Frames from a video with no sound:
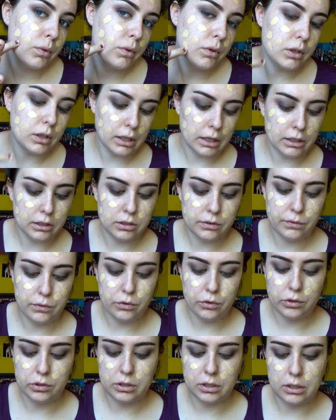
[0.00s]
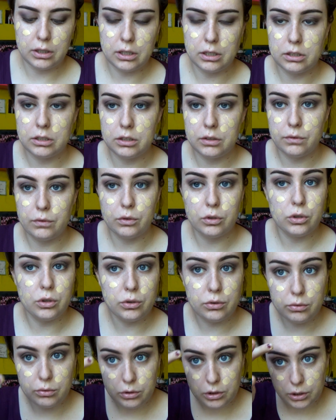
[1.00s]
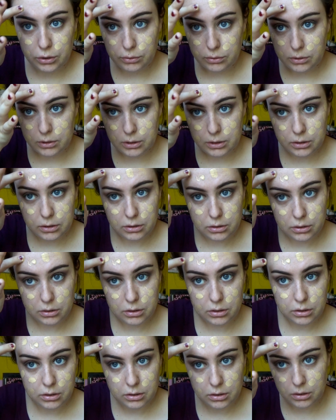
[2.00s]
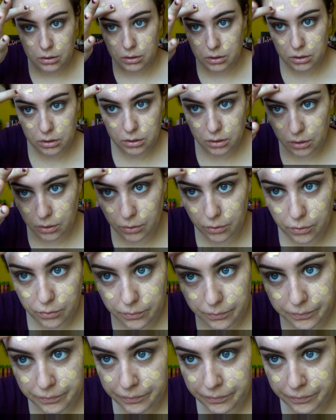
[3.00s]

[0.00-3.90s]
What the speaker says: The latest 4 said this is for 2 uses, so